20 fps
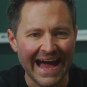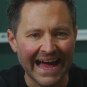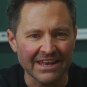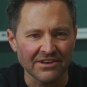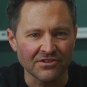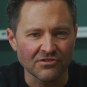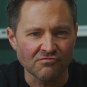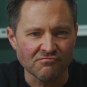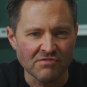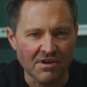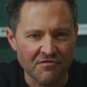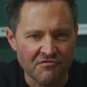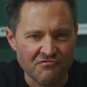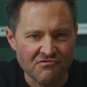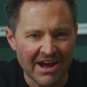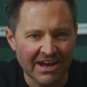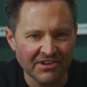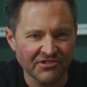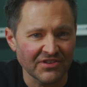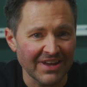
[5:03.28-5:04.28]
and
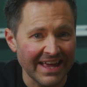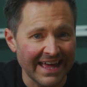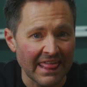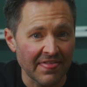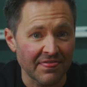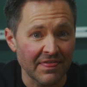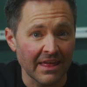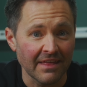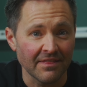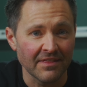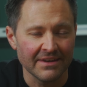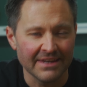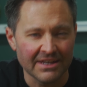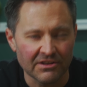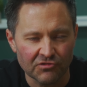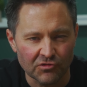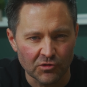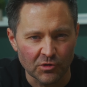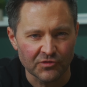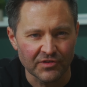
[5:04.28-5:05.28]
refresh anything that needs
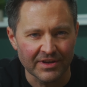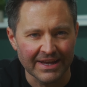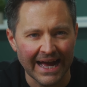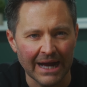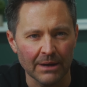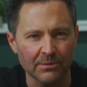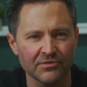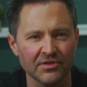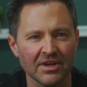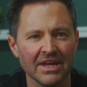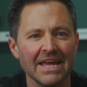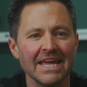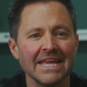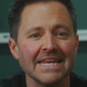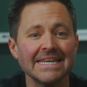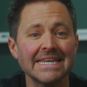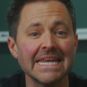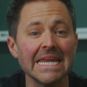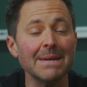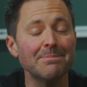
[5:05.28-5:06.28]
sorting out,
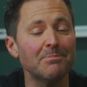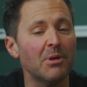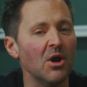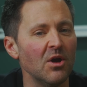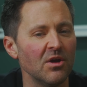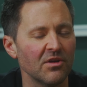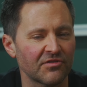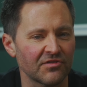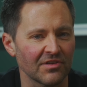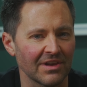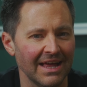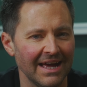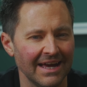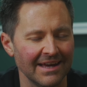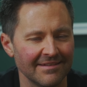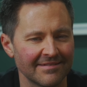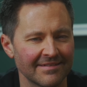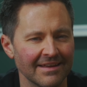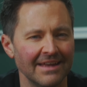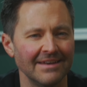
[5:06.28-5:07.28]

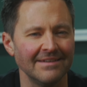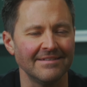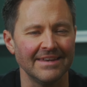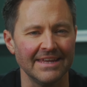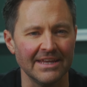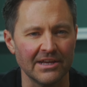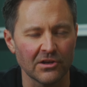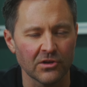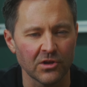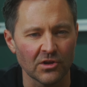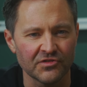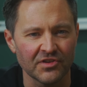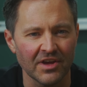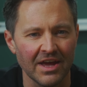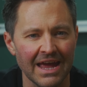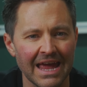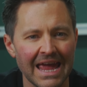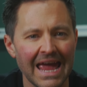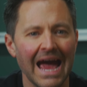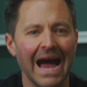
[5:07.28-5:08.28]
depersonalize and
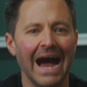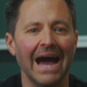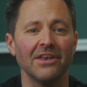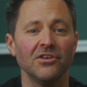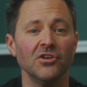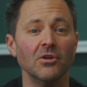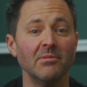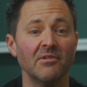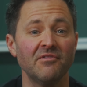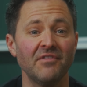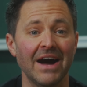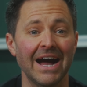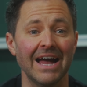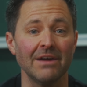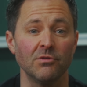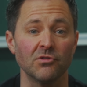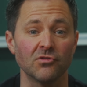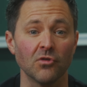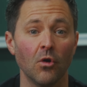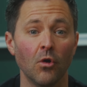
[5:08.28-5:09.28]
declutter, and number 5
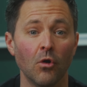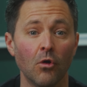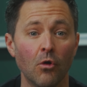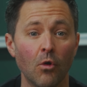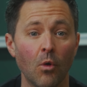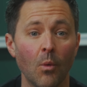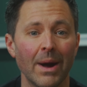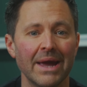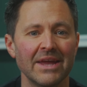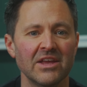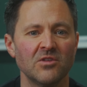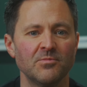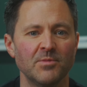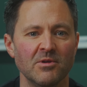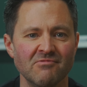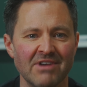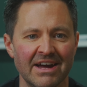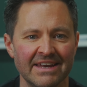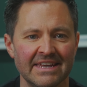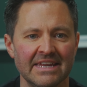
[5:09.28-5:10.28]
was always be
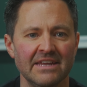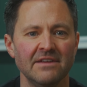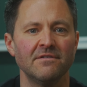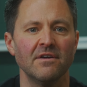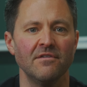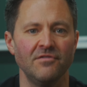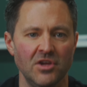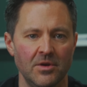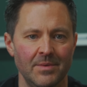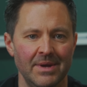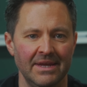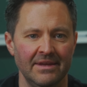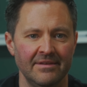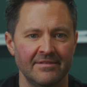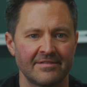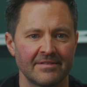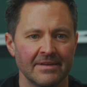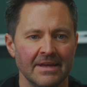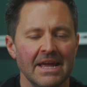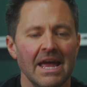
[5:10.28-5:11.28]
ready for
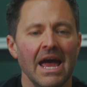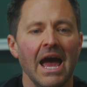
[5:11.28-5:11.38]
viewings.